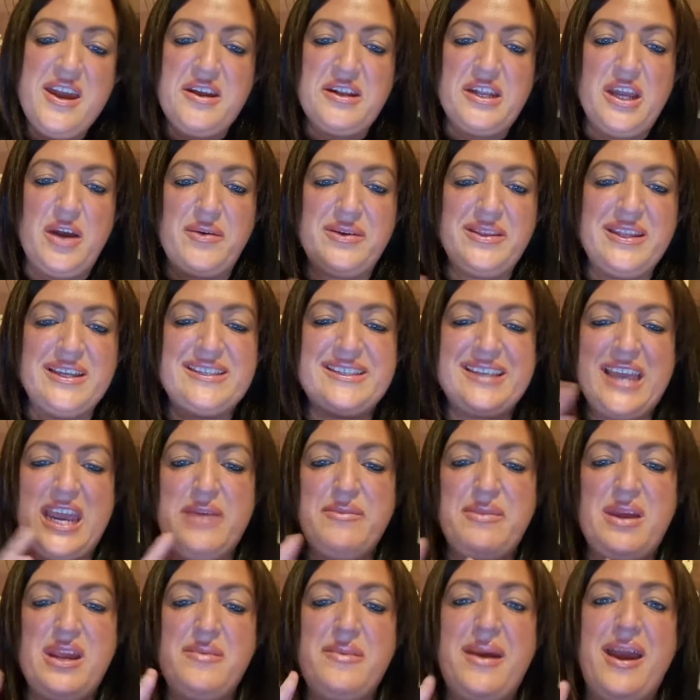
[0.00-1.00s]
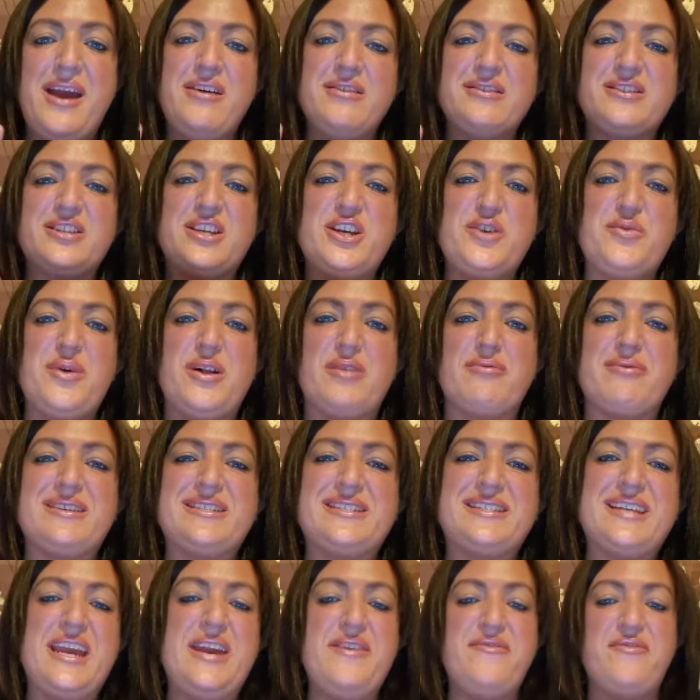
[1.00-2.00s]
Now, in the same emails you will
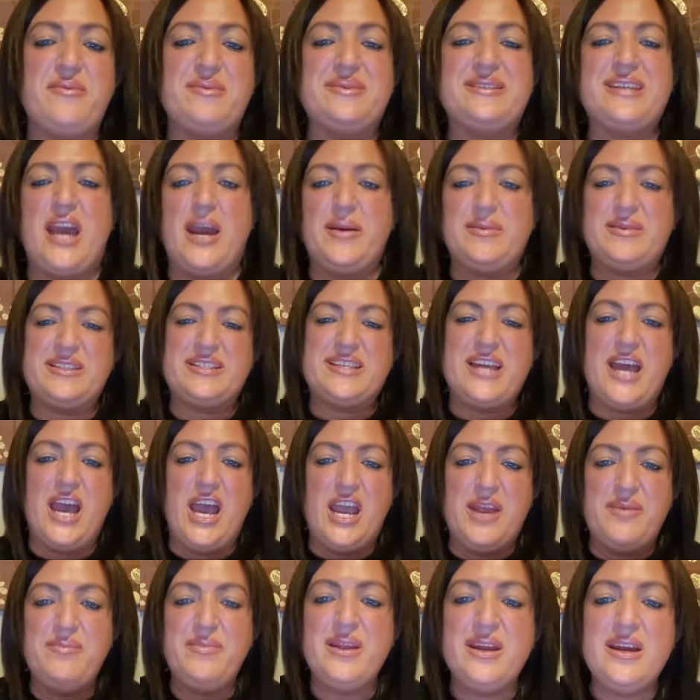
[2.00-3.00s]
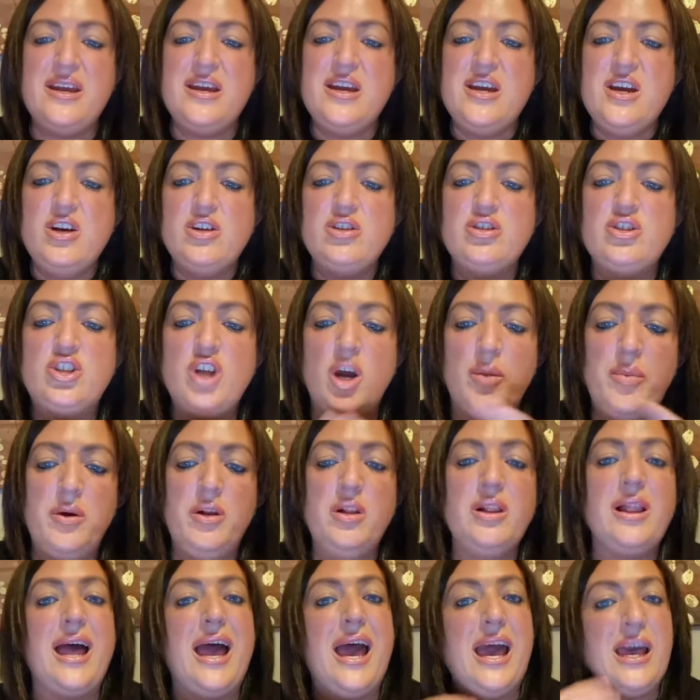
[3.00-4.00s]
receive from time to time,
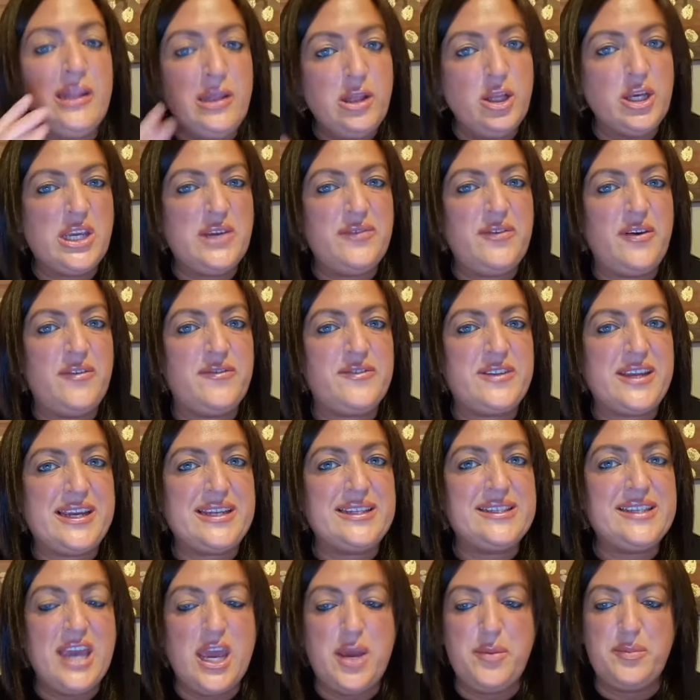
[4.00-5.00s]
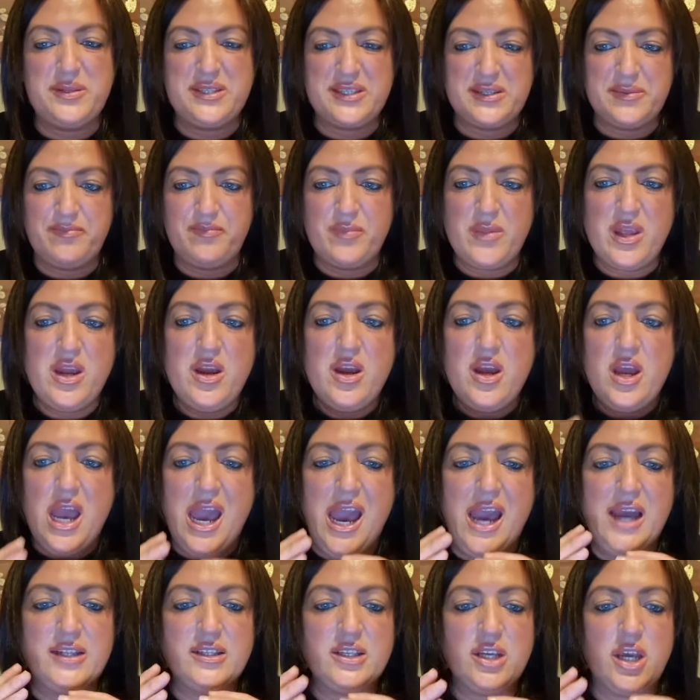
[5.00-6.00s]
double and lucky 15 tips.
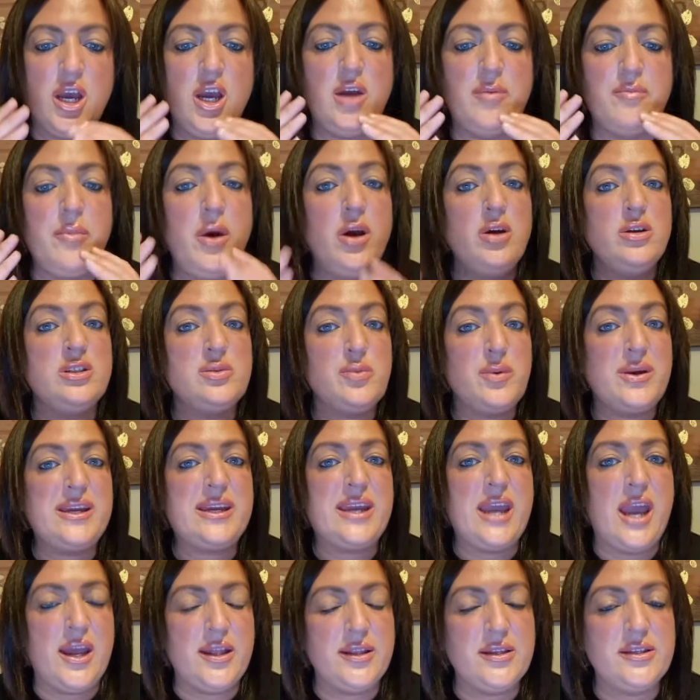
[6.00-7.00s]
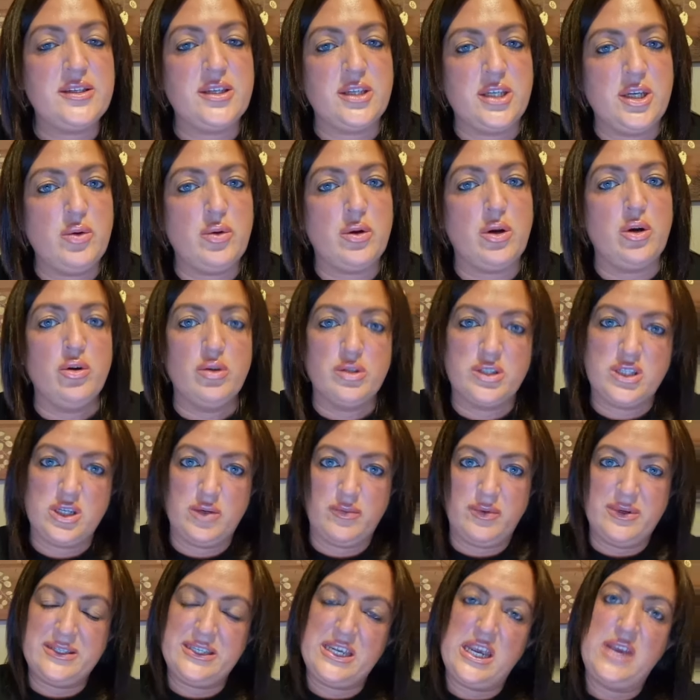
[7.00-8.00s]
And at most weekends, you will also
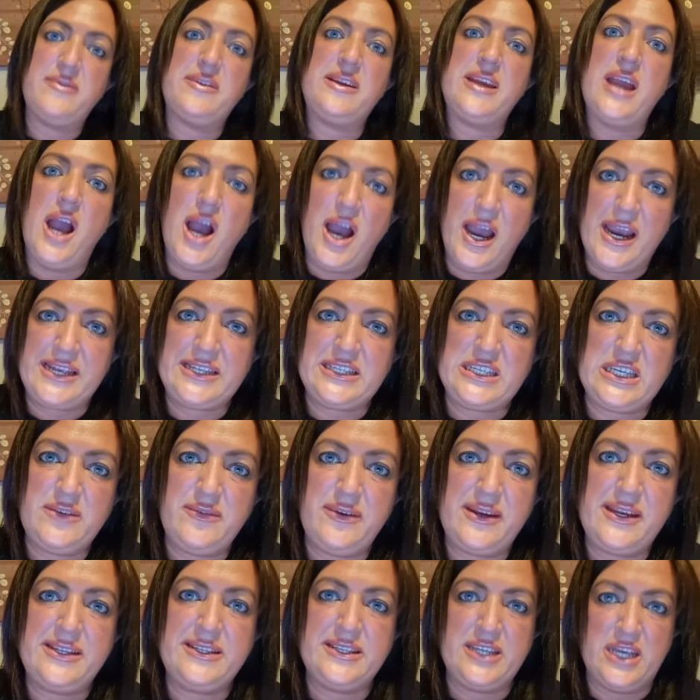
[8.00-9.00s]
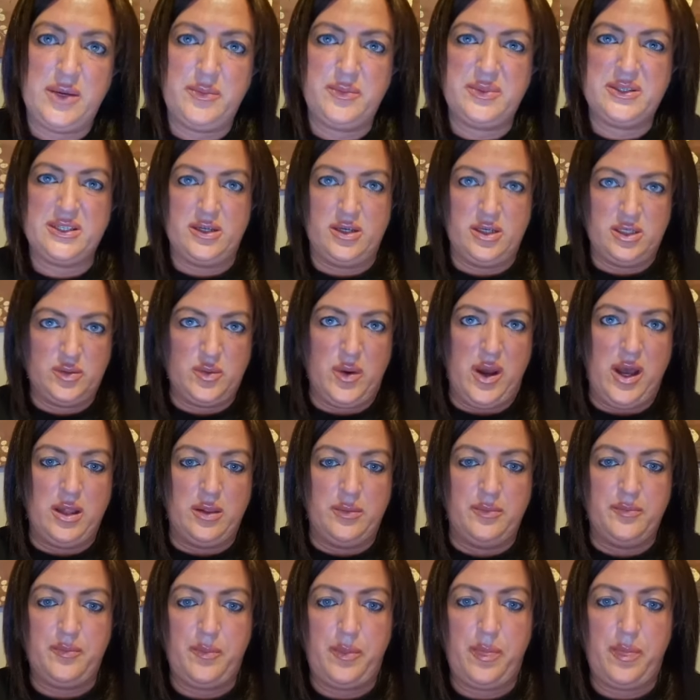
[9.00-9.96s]
receive the ITV tips as well.